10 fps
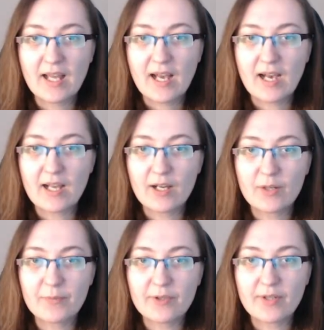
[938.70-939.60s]
I hope
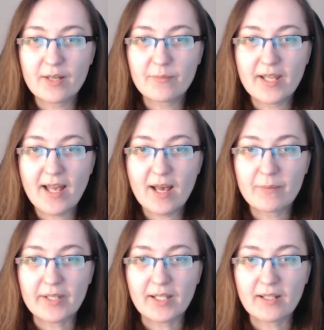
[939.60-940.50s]
you can be
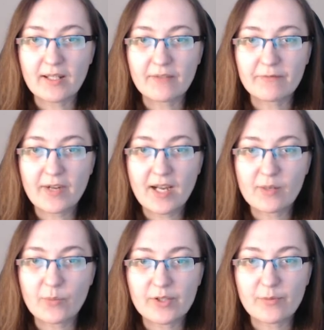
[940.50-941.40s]
happy and find
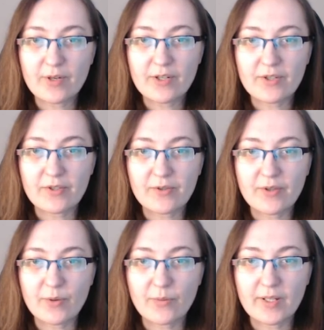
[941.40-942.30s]
what's precious to
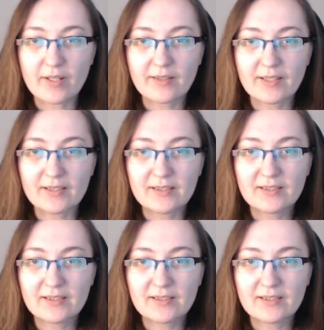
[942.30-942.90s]
you, Viola.